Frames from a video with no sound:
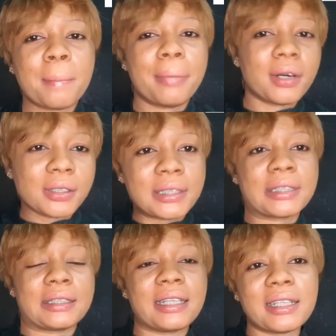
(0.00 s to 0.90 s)
but
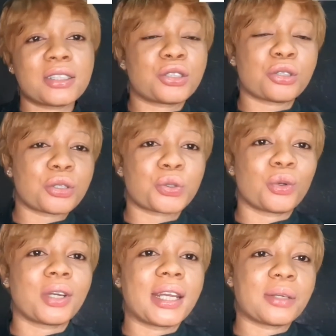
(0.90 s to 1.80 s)
there is just
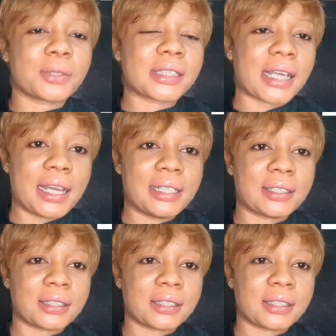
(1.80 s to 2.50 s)
one downside